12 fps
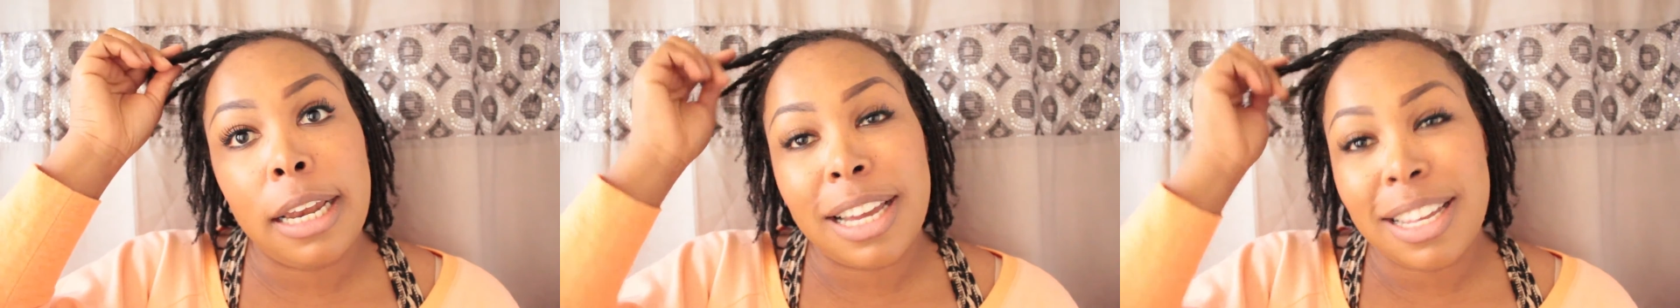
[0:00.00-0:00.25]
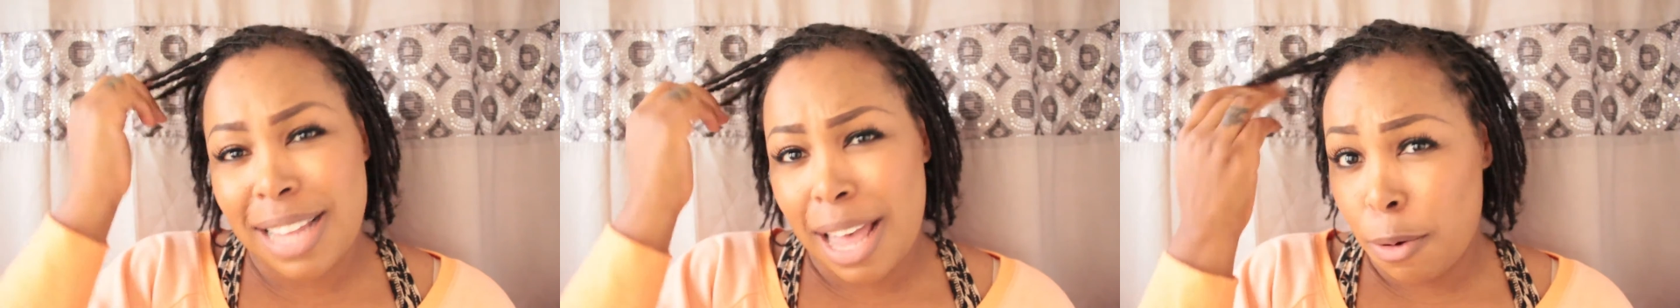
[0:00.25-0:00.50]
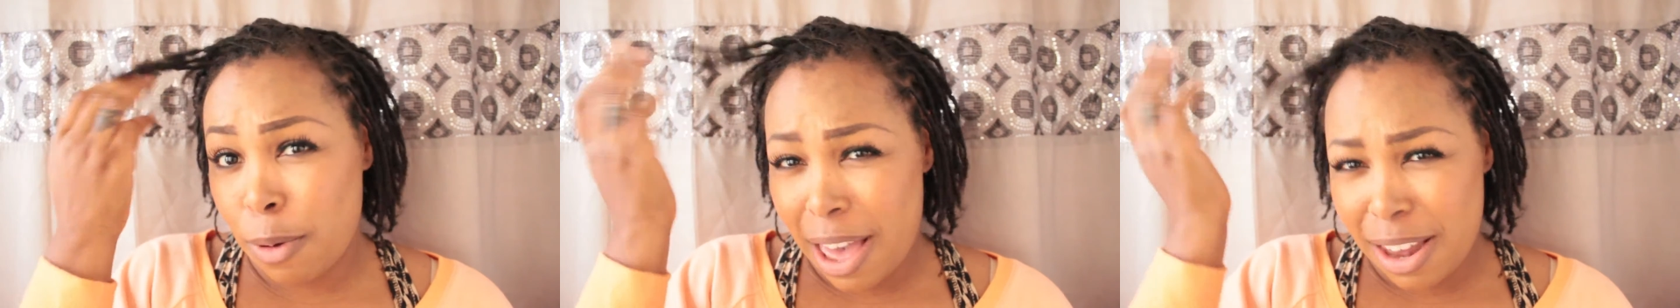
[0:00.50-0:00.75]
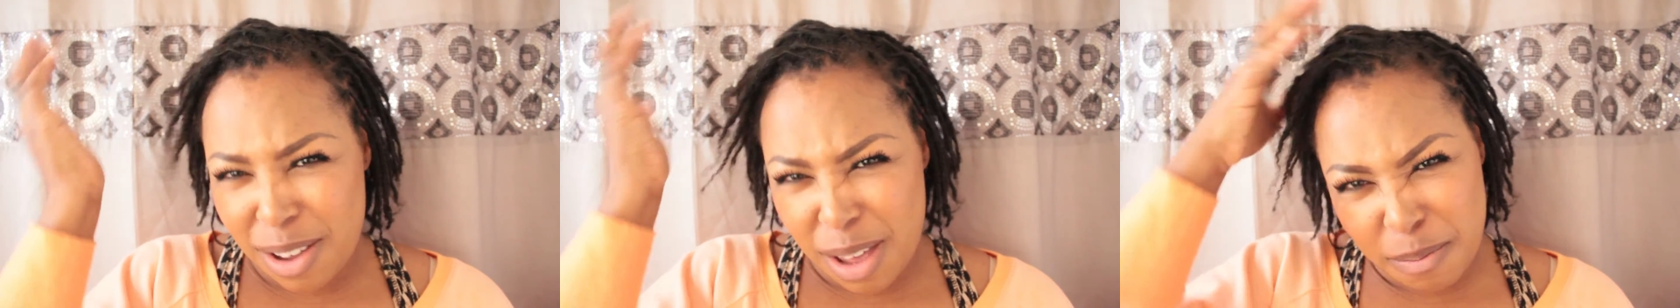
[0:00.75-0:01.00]
because
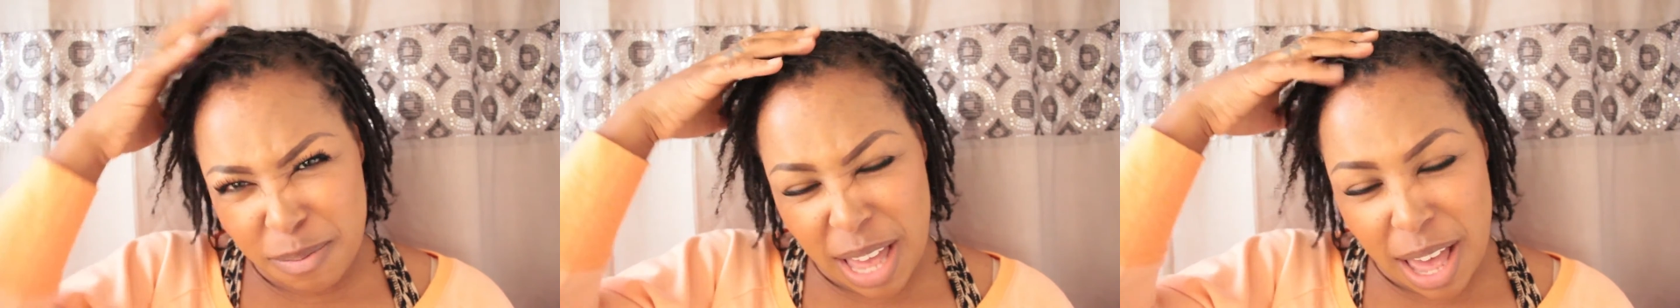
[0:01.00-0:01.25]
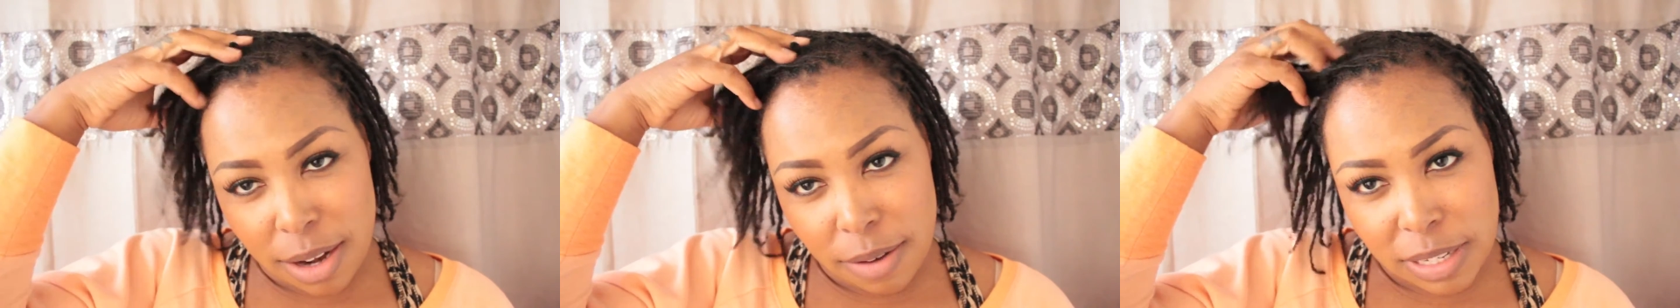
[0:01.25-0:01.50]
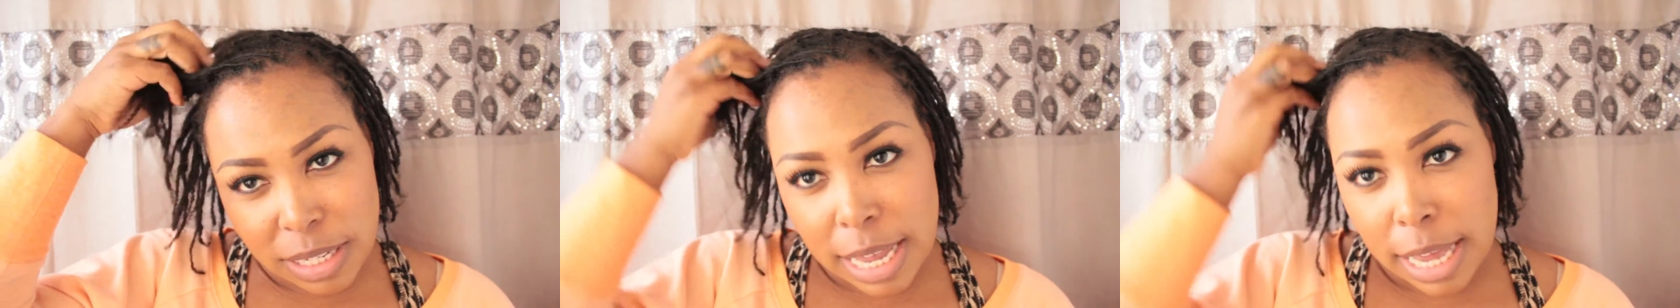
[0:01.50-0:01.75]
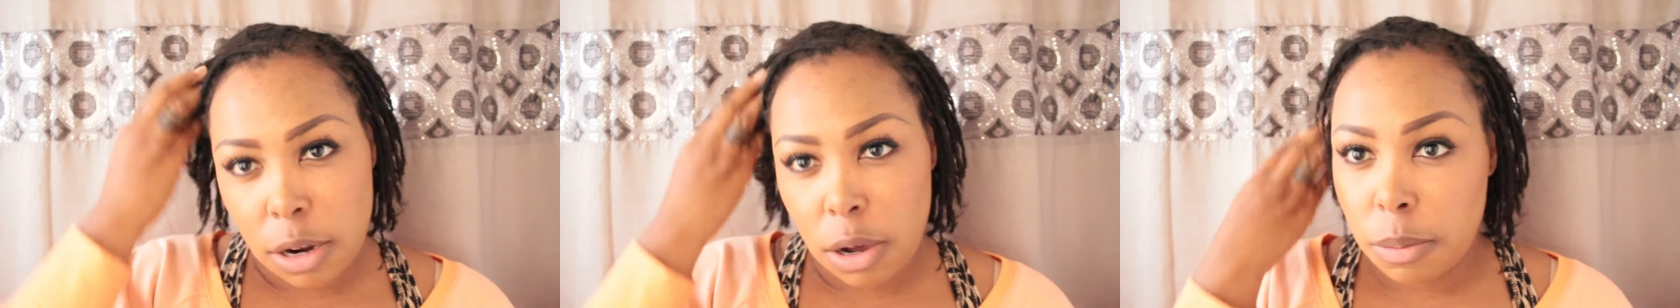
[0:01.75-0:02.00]
I'm kind of
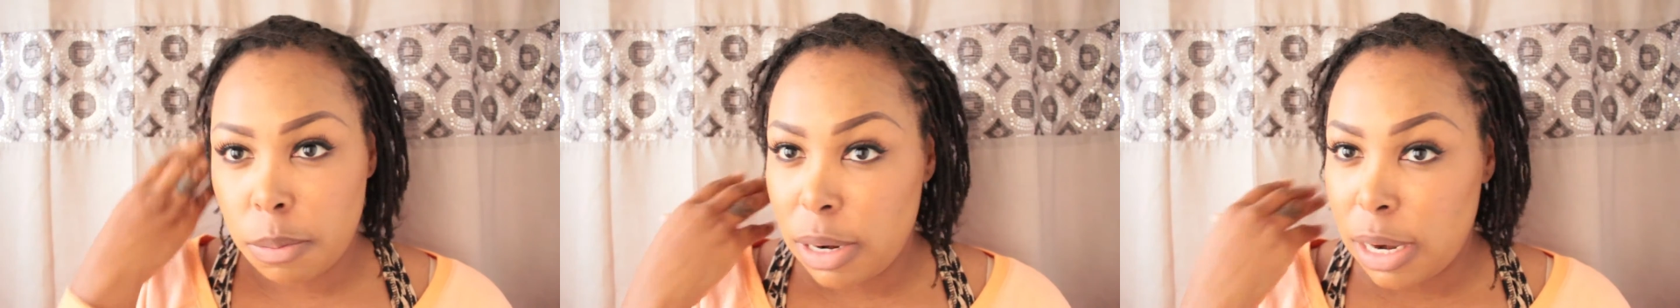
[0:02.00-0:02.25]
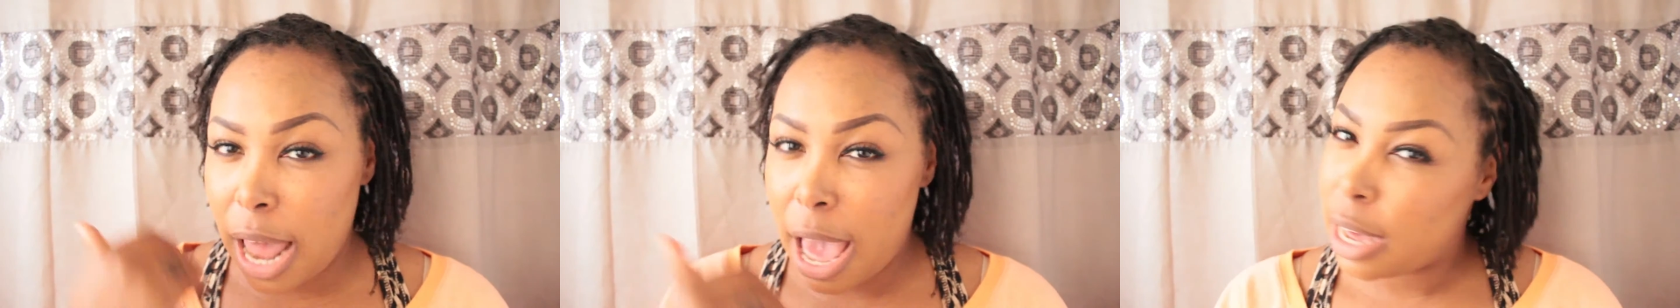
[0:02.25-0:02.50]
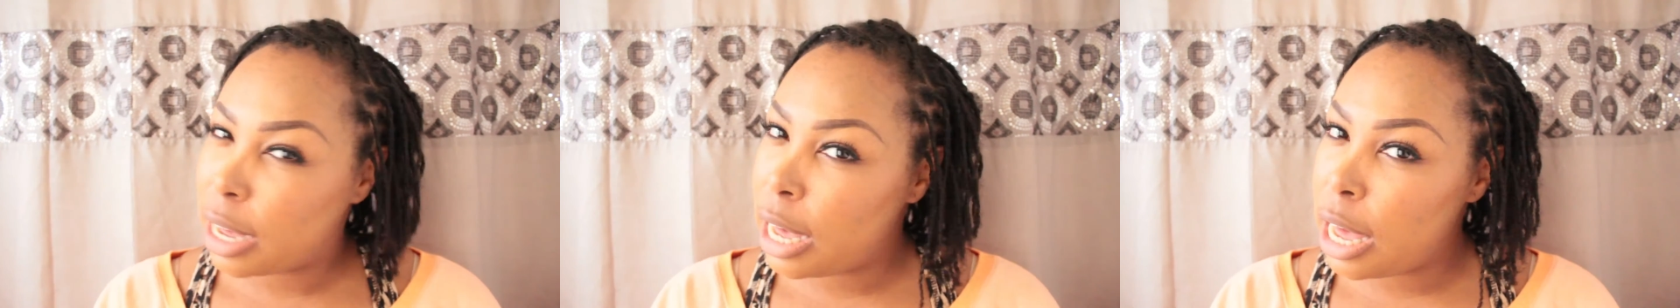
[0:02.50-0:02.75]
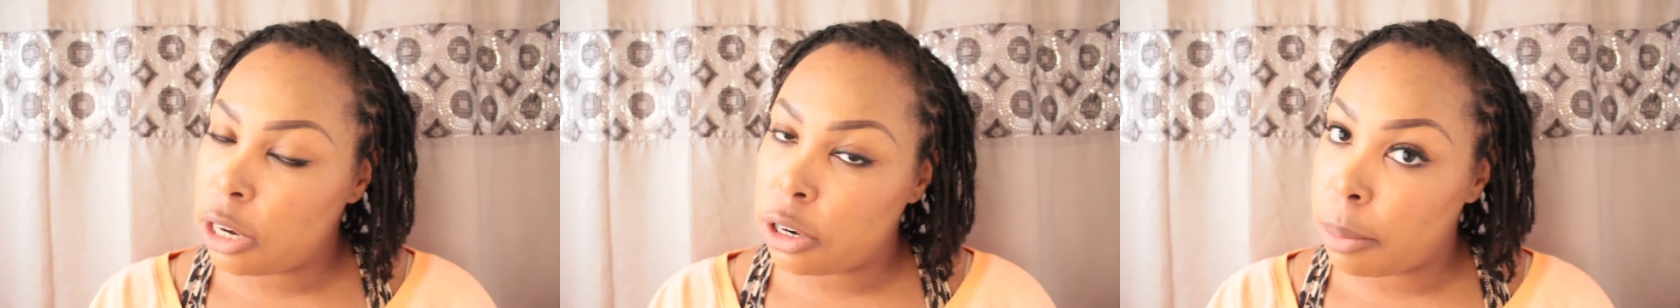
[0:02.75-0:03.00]
set on not
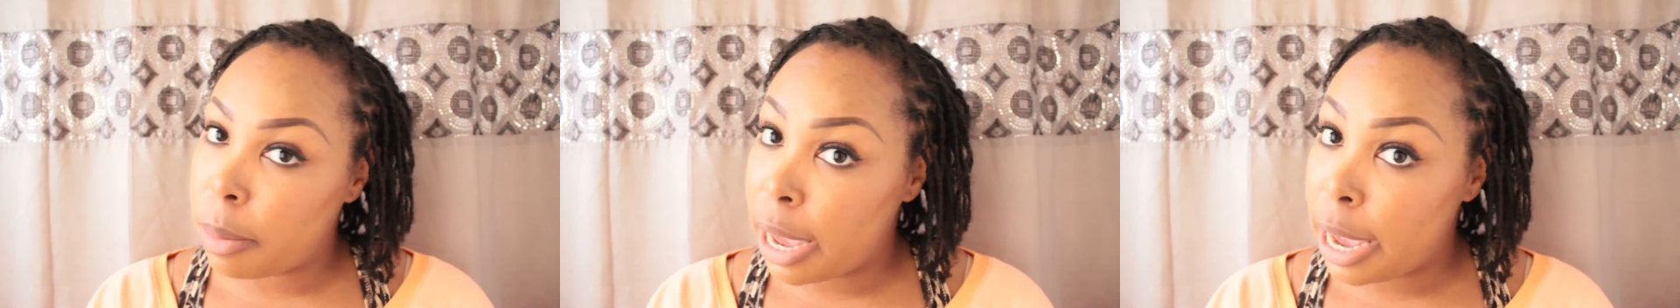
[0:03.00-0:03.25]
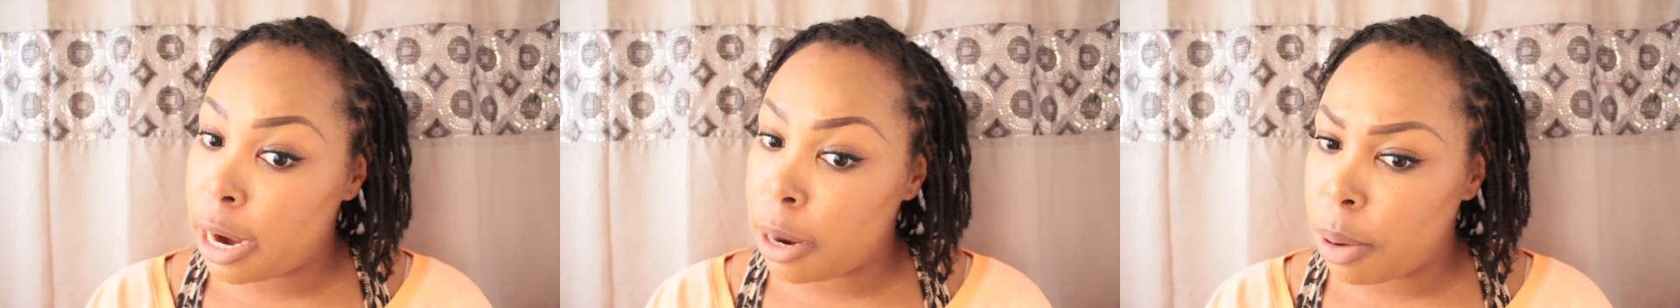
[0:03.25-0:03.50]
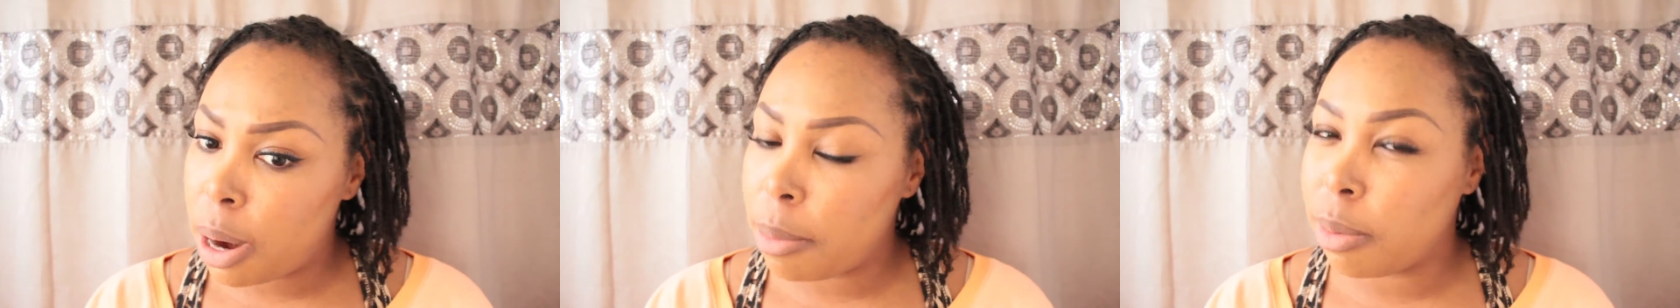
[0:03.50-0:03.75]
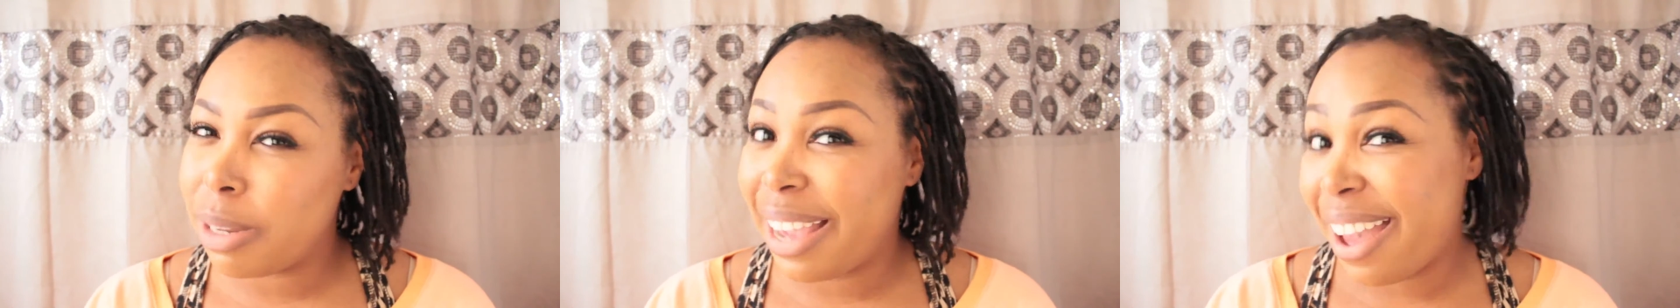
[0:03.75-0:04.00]
coloring my hair probably